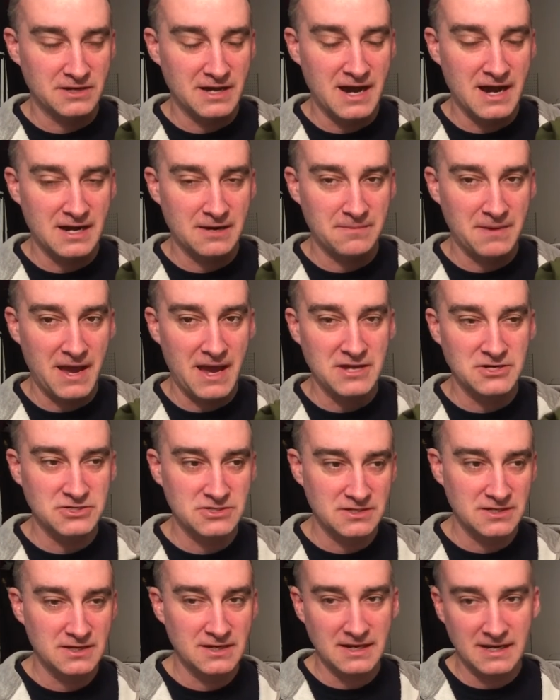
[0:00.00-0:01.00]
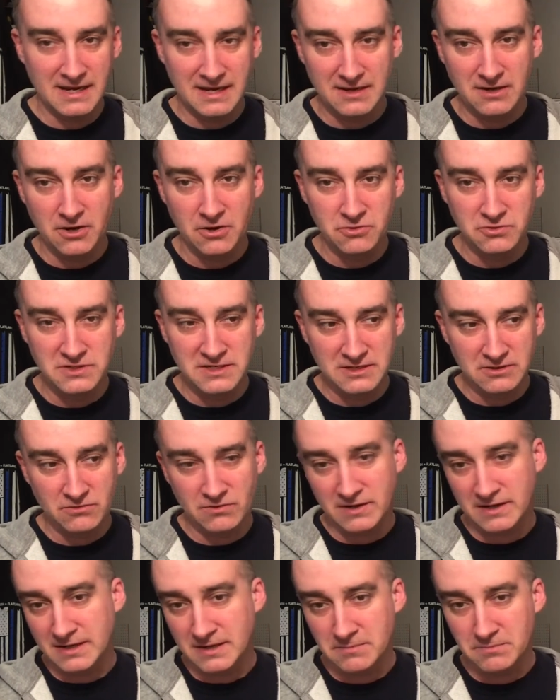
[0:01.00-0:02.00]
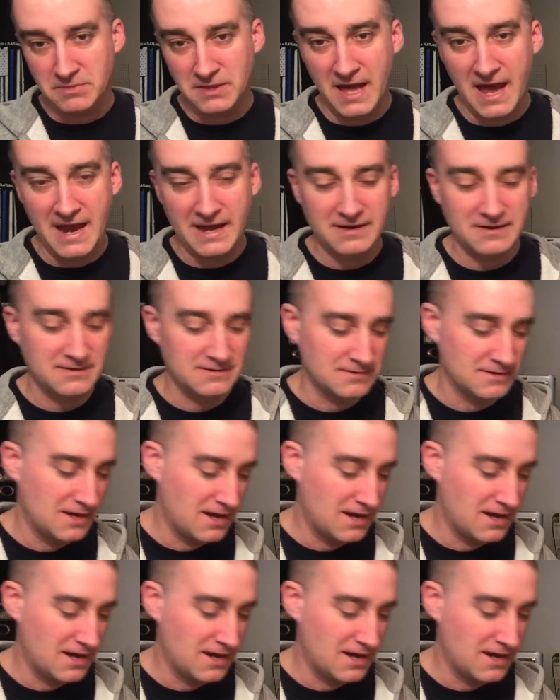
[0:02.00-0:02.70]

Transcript: Cog patch in OD green and black.